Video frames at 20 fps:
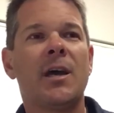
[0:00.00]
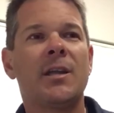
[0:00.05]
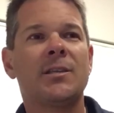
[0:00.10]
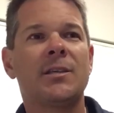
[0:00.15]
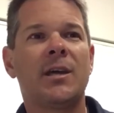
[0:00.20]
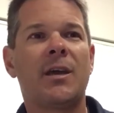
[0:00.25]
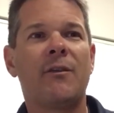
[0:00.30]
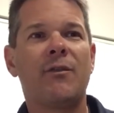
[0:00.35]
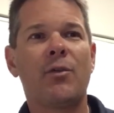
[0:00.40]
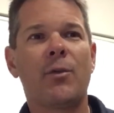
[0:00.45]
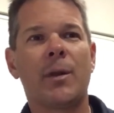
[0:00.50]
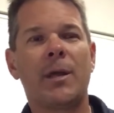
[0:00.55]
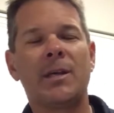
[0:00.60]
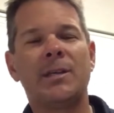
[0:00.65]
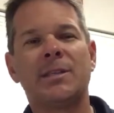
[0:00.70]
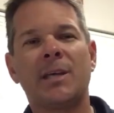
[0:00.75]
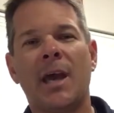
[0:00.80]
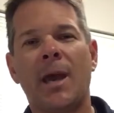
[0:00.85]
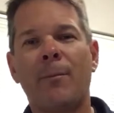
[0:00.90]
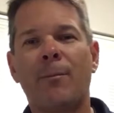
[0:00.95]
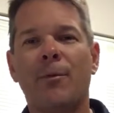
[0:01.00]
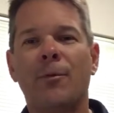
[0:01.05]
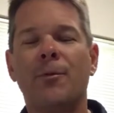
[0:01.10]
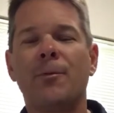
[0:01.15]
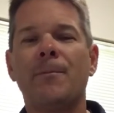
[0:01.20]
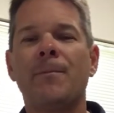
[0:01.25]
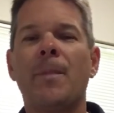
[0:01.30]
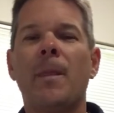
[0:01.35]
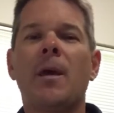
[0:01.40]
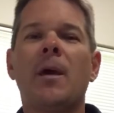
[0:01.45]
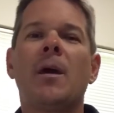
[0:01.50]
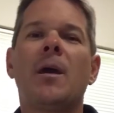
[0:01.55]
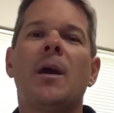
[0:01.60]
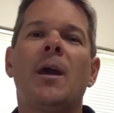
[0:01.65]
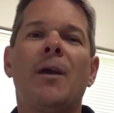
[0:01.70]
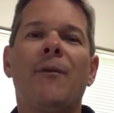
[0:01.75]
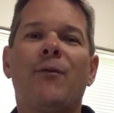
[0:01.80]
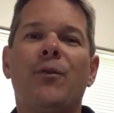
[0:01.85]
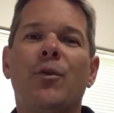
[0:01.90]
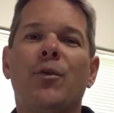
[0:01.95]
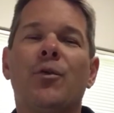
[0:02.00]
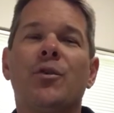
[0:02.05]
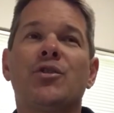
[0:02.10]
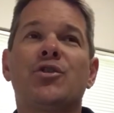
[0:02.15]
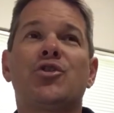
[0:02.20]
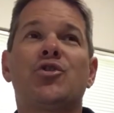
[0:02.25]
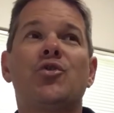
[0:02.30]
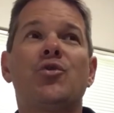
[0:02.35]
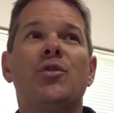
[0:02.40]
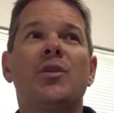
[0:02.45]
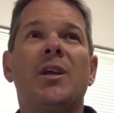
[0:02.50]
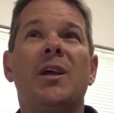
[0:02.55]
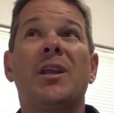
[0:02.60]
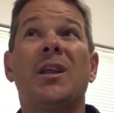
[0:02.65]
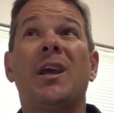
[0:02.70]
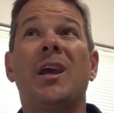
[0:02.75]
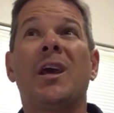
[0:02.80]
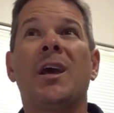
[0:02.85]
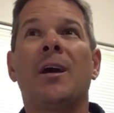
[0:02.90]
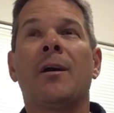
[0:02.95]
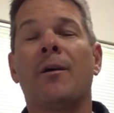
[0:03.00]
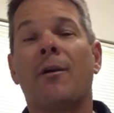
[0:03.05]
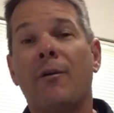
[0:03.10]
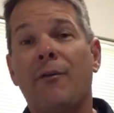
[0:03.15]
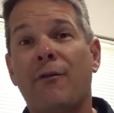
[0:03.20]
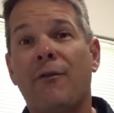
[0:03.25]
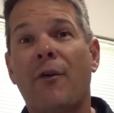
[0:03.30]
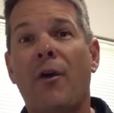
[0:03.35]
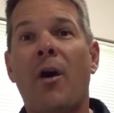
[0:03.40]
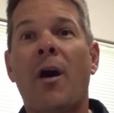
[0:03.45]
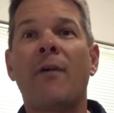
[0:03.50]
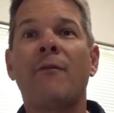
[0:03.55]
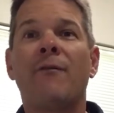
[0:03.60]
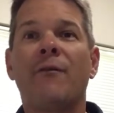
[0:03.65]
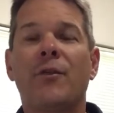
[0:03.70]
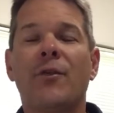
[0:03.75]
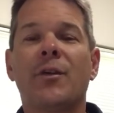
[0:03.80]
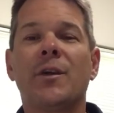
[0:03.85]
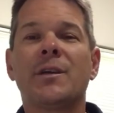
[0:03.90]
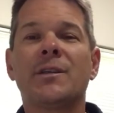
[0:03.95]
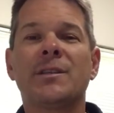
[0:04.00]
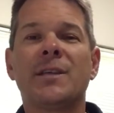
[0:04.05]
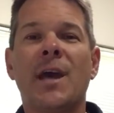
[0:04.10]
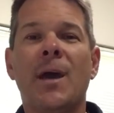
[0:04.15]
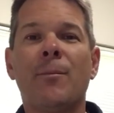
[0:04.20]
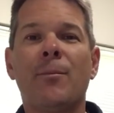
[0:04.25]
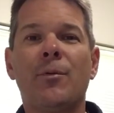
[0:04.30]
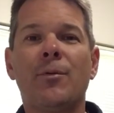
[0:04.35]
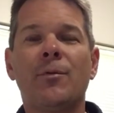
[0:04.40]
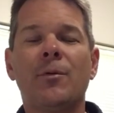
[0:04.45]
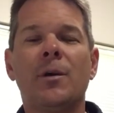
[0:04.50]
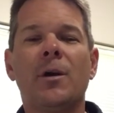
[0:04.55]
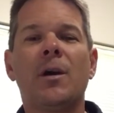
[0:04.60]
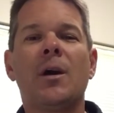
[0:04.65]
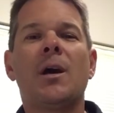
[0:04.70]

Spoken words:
To give you an example, if you're a student in year 5, for example,